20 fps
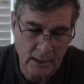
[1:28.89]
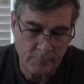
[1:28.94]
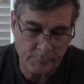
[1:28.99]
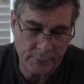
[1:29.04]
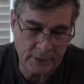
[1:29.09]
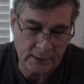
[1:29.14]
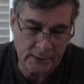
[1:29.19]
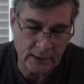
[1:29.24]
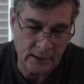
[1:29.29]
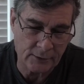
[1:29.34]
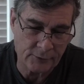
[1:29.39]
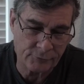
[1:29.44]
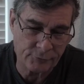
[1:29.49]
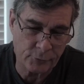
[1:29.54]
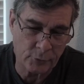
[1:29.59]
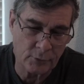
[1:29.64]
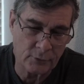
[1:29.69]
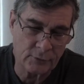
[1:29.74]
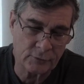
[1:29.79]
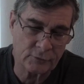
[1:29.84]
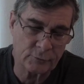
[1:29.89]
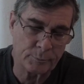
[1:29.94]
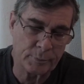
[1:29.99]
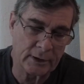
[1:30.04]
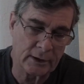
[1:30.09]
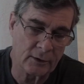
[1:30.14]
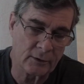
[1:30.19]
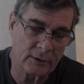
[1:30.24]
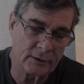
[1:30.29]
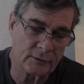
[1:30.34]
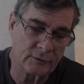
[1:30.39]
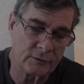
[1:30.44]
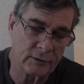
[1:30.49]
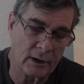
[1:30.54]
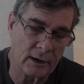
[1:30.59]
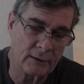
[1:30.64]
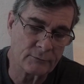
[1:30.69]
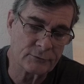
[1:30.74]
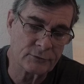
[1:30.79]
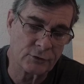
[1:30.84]
But the fruit of the Spirit is
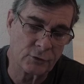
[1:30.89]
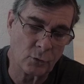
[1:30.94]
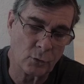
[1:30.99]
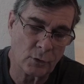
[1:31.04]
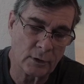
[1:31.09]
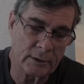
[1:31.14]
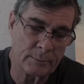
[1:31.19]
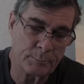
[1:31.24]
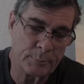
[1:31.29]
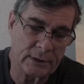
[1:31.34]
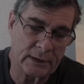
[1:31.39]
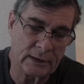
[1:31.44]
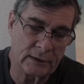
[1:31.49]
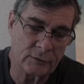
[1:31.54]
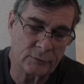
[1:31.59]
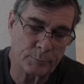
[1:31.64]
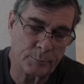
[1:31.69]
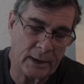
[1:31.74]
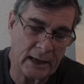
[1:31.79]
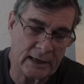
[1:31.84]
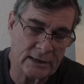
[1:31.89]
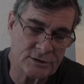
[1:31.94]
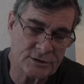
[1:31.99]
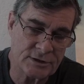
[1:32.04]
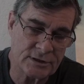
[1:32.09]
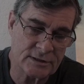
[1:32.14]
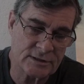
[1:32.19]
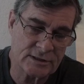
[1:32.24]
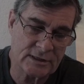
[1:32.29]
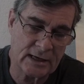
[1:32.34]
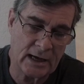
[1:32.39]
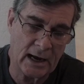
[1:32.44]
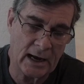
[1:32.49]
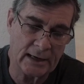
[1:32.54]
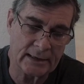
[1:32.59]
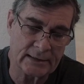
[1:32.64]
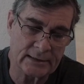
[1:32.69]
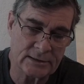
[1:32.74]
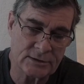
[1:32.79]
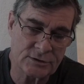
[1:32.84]
love, joy, peace, patience,
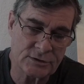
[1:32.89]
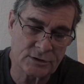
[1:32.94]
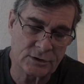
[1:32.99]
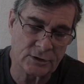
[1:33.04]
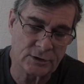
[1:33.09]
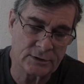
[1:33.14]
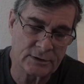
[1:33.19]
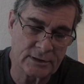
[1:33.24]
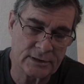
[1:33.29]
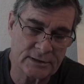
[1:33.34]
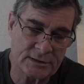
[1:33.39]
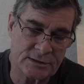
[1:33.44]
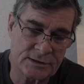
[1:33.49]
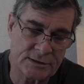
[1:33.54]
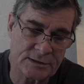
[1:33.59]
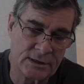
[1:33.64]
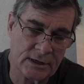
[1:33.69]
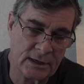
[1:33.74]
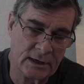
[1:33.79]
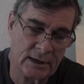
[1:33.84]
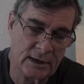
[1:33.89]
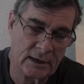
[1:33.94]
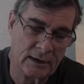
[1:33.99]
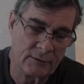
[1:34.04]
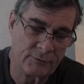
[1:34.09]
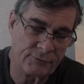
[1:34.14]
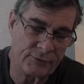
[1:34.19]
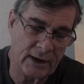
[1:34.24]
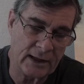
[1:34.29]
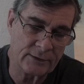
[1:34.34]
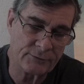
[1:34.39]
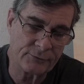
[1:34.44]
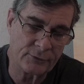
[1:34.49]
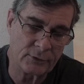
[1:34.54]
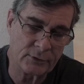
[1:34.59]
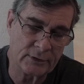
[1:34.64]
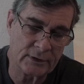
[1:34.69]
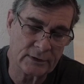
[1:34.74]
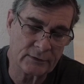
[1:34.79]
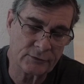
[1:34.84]
kindness, goodness,
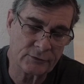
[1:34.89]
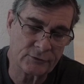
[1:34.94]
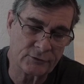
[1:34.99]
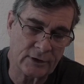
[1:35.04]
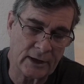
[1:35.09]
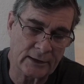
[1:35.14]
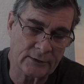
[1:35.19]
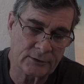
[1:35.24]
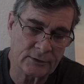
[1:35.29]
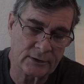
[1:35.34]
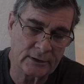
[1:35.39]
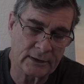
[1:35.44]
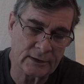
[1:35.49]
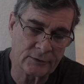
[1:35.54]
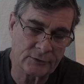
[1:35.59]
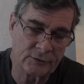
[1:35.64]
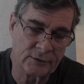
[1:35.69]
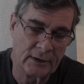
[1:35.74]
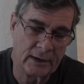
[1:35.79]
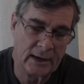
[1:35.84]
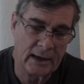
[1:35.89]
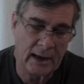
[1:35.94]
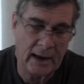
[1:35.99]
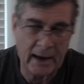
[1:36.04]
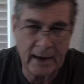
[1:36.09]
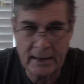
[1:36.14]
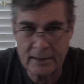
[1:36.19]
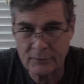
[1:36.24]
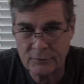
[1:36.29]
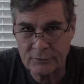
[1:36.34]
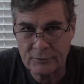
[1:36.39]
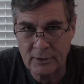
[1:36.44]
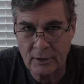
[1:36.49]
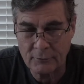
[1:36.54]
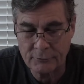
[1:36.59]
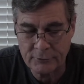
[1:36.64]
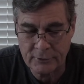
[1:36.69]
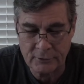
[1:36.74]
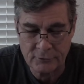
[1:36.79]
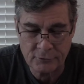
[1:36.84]
faithfulness, gentleness, and
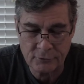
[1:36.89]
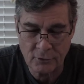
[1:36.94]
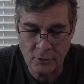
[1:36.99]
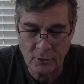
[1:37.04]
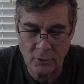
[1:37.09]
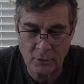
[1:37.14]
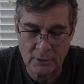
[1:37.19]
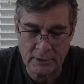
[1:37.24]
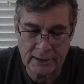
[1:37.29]
self-control.